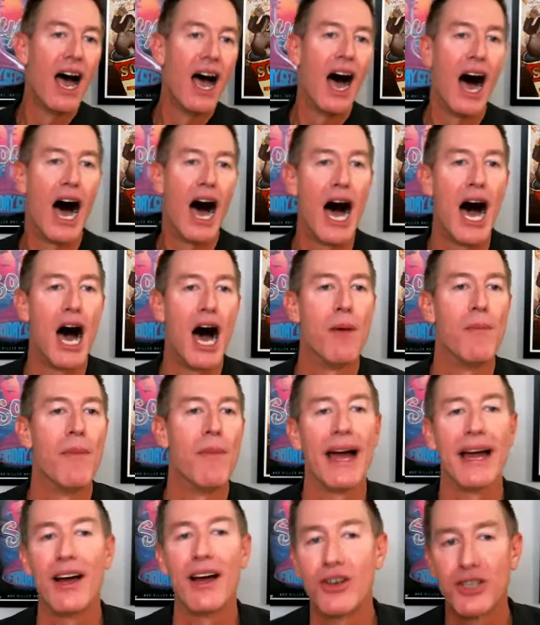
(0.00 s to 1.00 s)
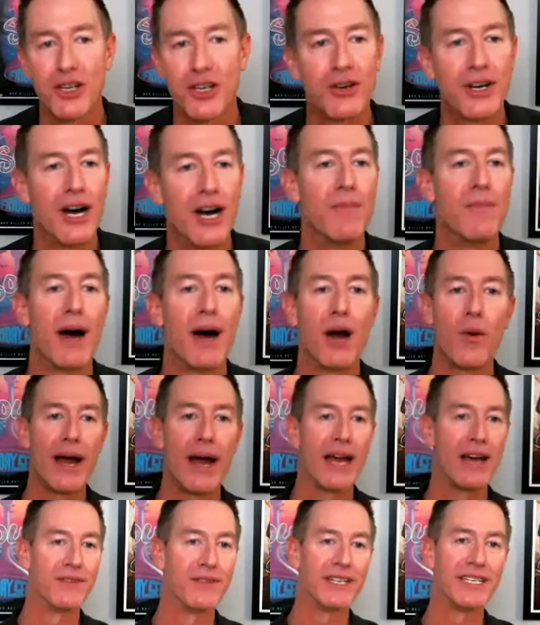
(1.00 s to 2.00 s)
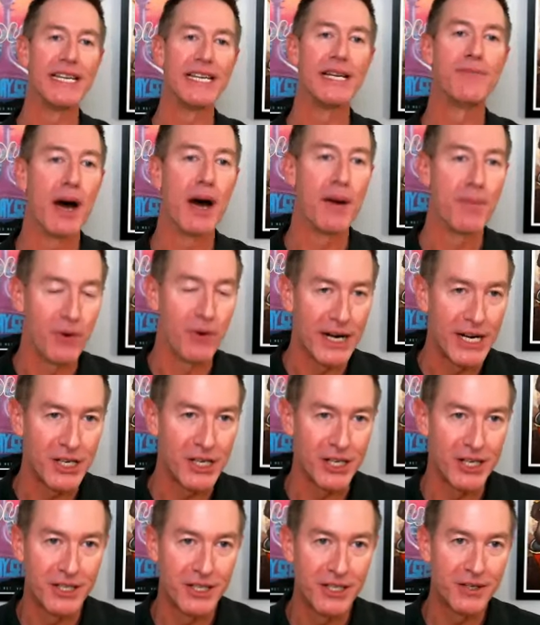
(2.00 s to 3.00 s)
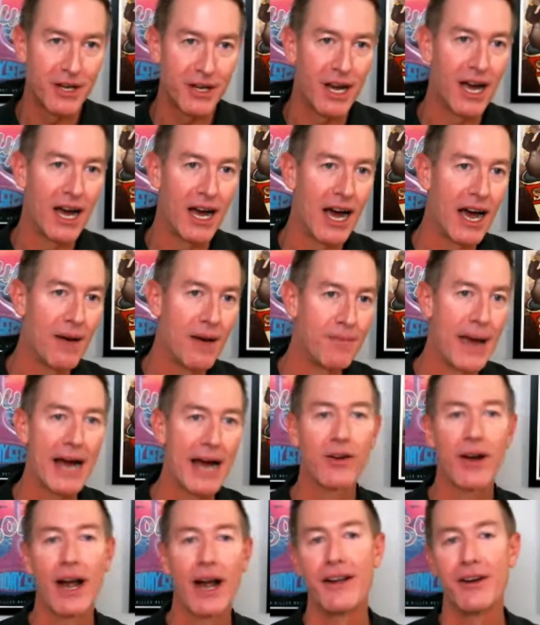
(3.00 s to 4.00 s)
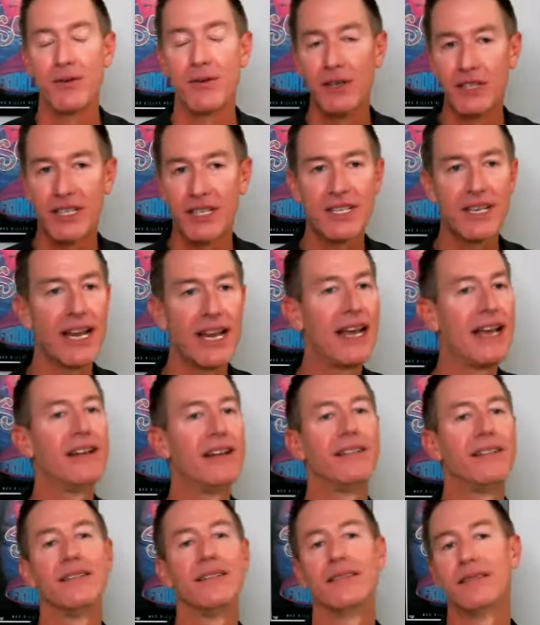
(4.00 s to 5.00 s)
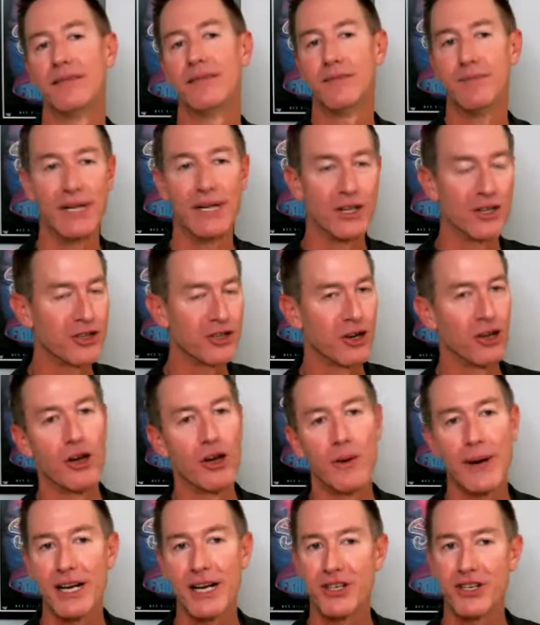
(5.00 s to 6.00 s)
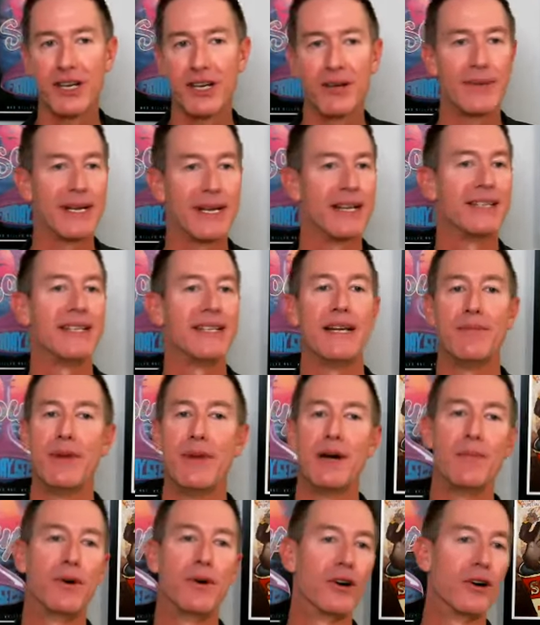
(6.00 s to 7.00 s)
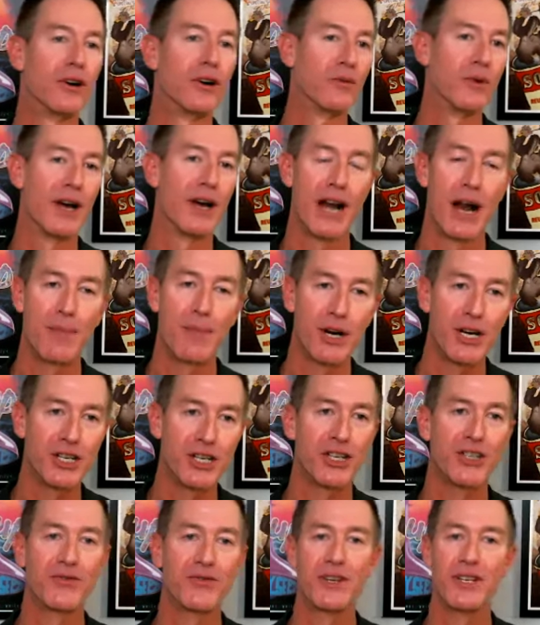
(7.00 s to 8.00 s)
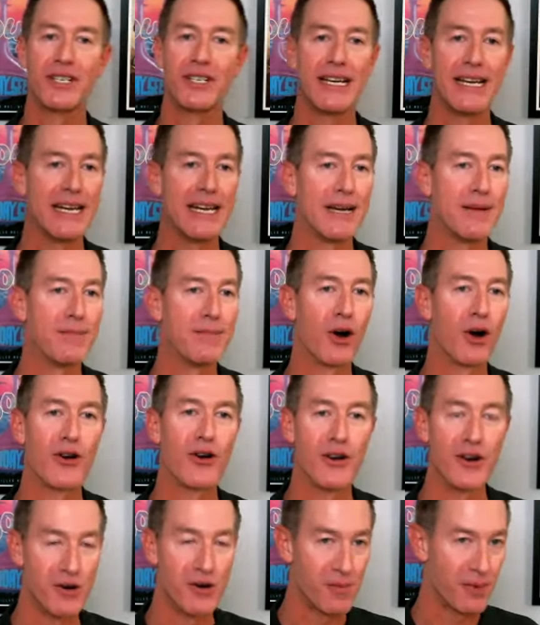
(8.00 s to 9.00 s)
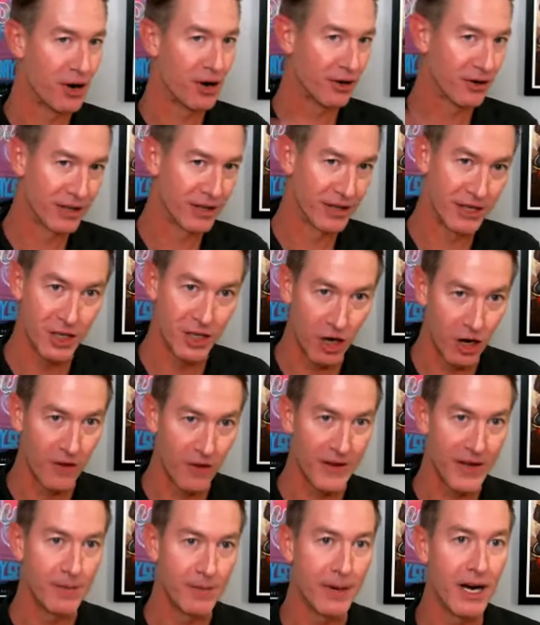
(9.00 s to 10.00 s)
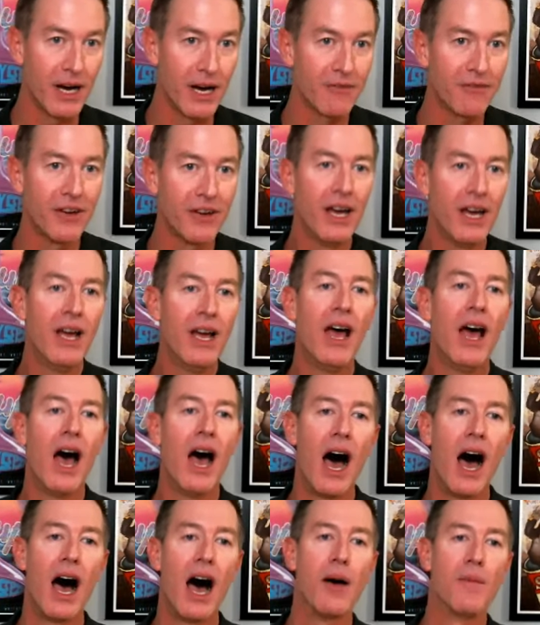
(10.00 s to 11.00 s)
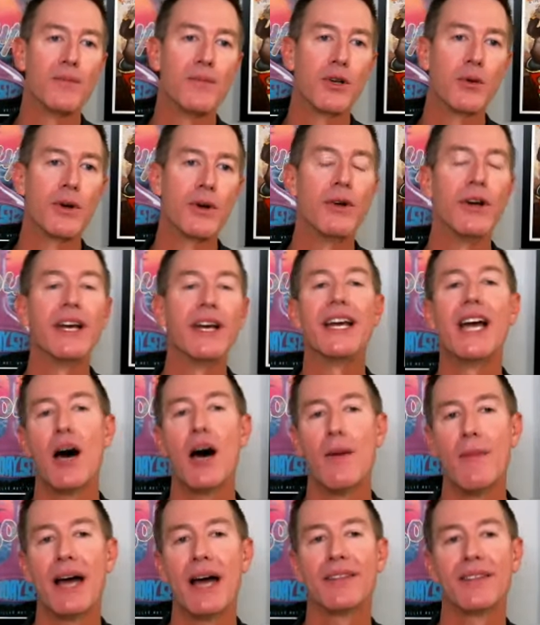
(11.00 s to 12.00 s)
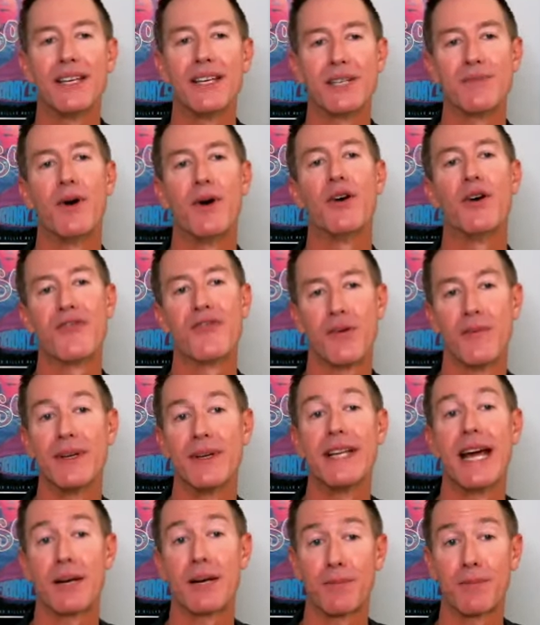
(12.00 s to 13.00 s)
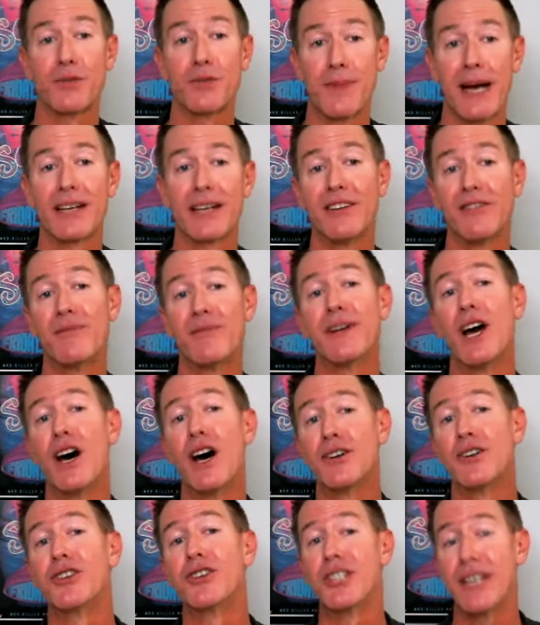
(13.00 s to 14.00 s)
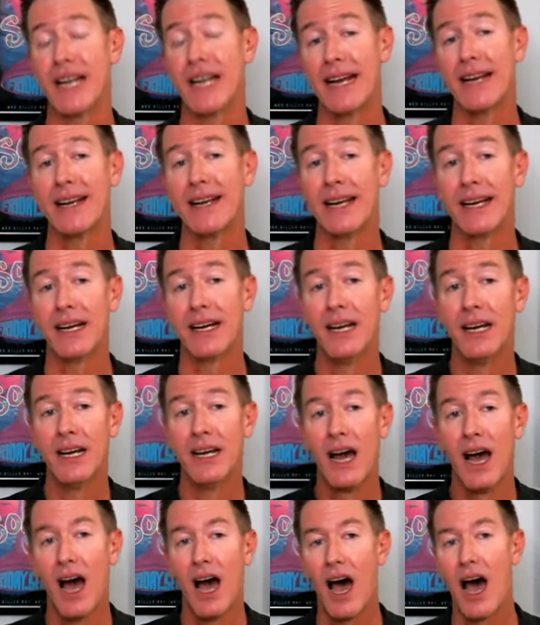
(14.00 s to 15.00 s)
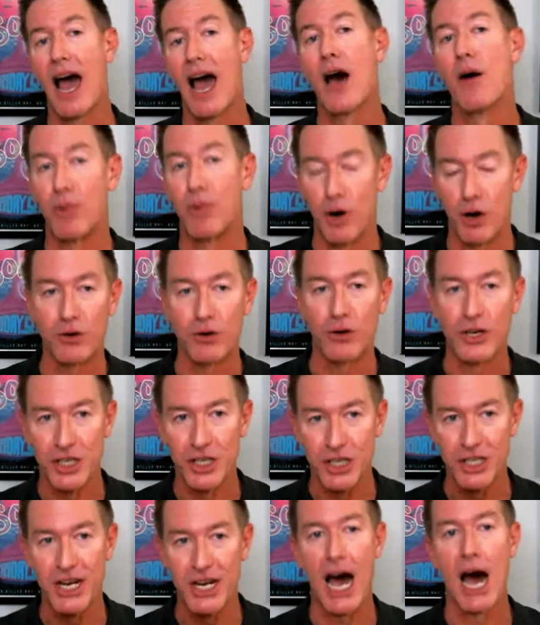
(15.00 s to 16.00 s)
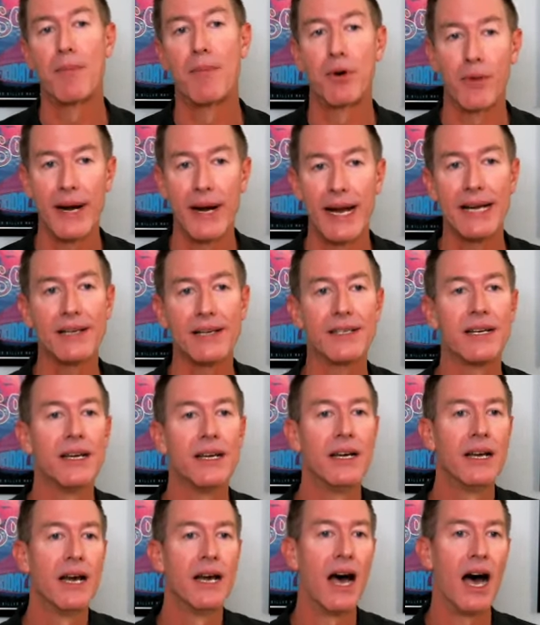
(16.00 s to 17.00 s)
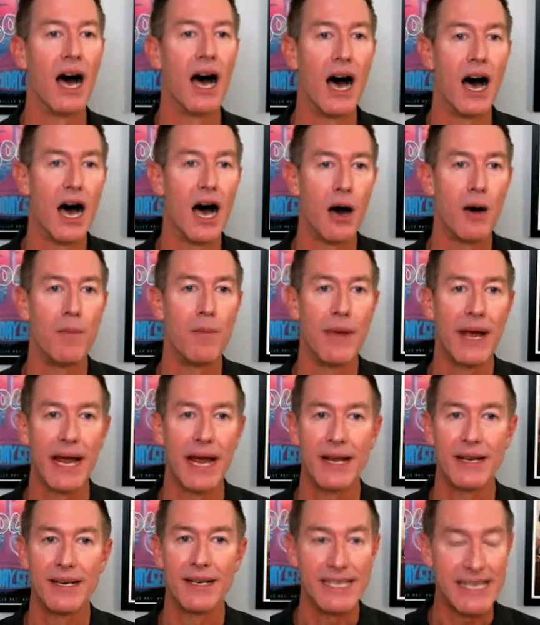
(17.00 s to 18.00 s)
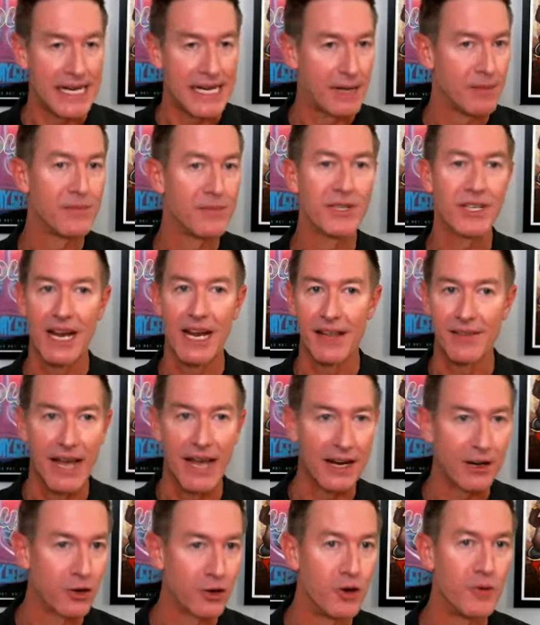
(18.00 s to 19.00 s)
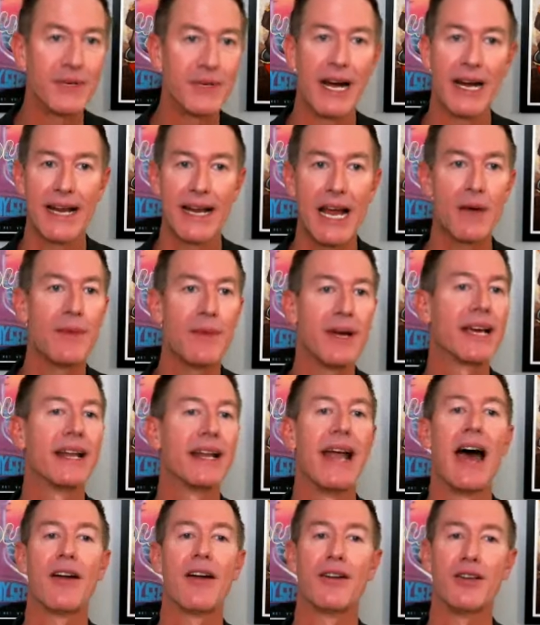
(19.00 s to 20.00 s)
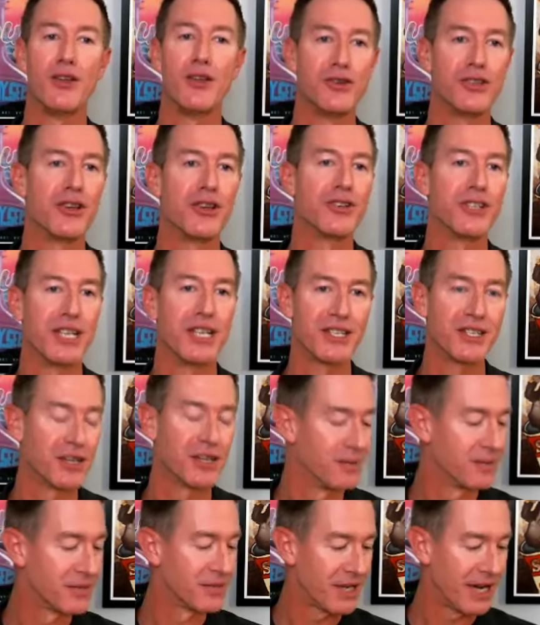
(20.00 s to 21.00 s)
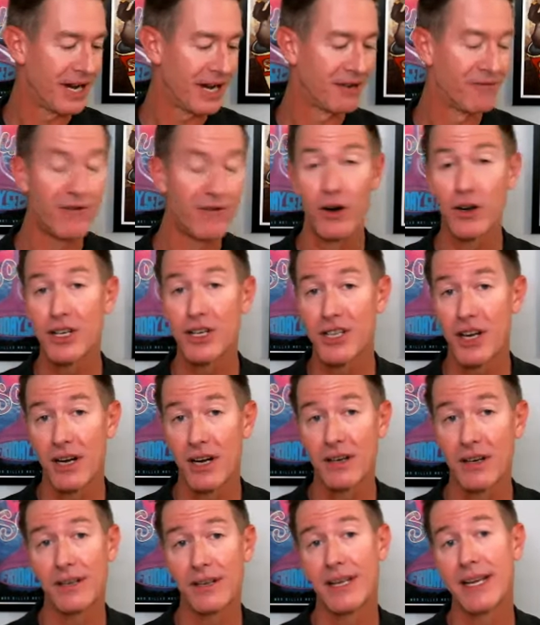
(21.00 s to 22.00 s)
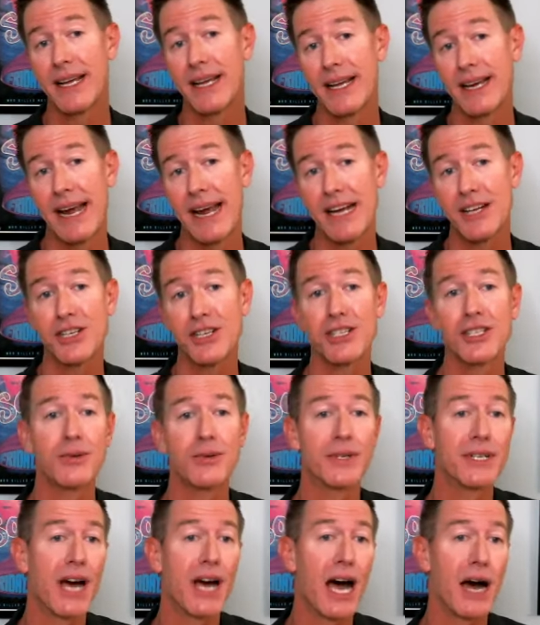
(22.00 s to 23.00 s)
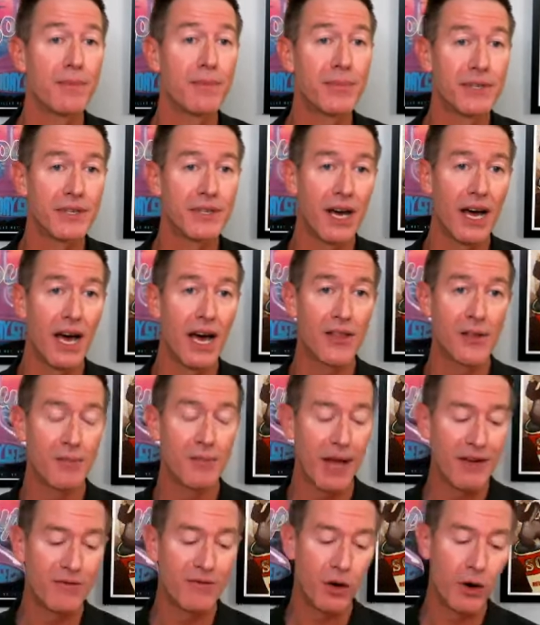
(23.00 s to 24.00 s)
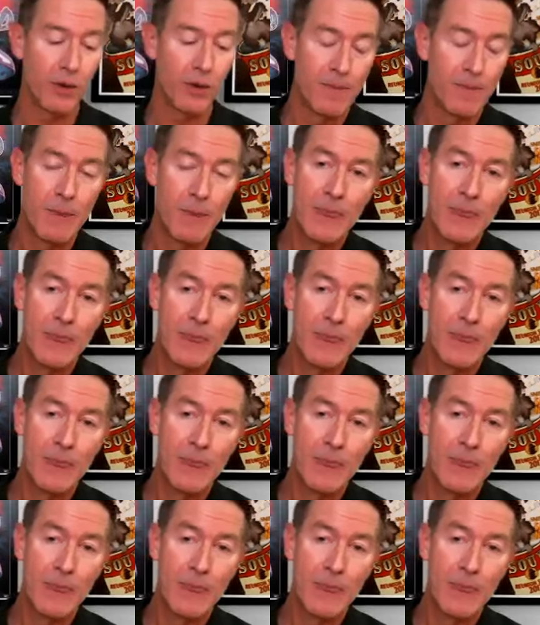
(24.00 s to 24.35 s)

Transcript: I also come by way of a deep operations background in real estate, been a solo agent, been a team member, run operations for a team, partner in a brokerage, all the above. So we really come at this both from a tech perspective, but understanding how brokerages operate and teams and that group dynamic and how to use those systems and focus on getting agents to adopt the platform.